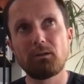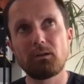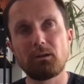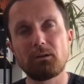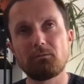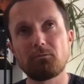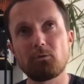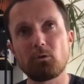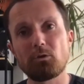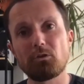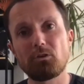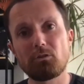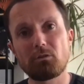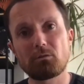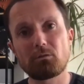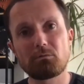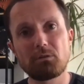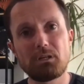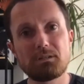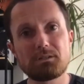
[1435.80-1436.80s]
for another
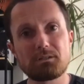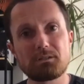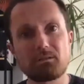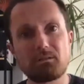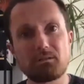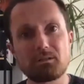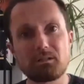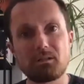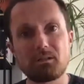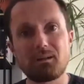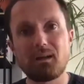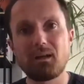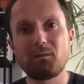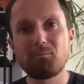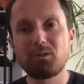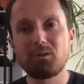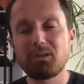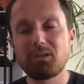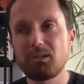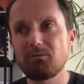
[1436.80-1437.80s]
reason, is that I
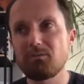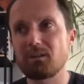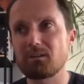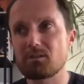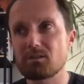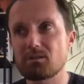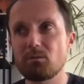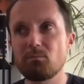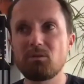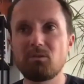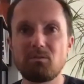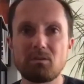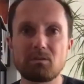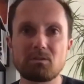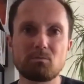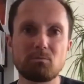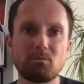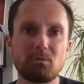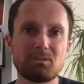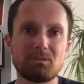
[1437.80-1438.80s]
believe that some
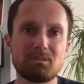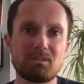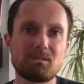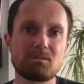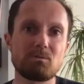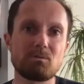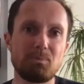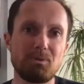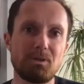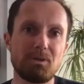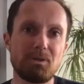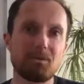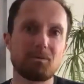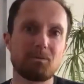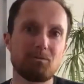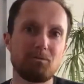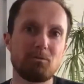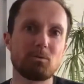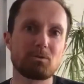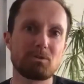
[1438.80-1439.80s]
events will disappear,
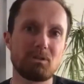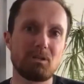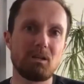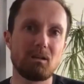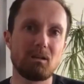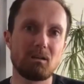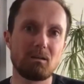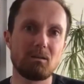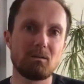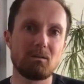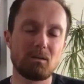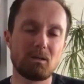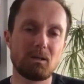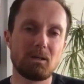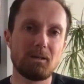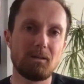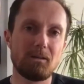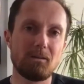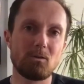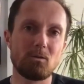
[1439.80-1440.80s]
unfortunately.
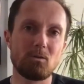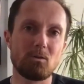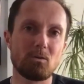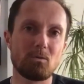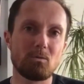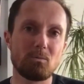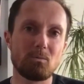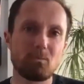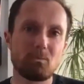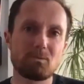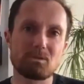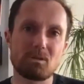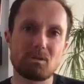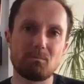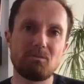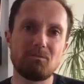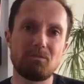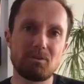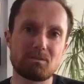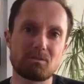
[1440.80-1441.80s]
Some
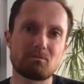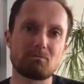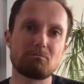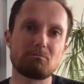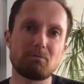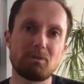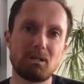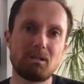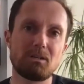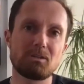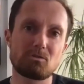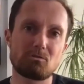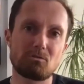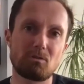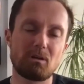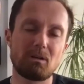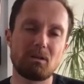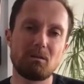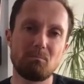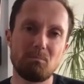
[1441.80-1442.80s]
events are really
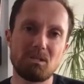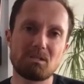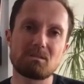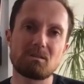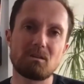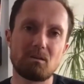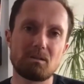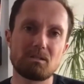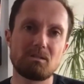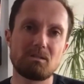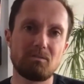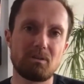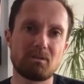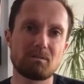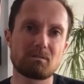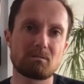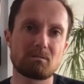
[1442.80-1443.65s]
struggling. Mid-sized events are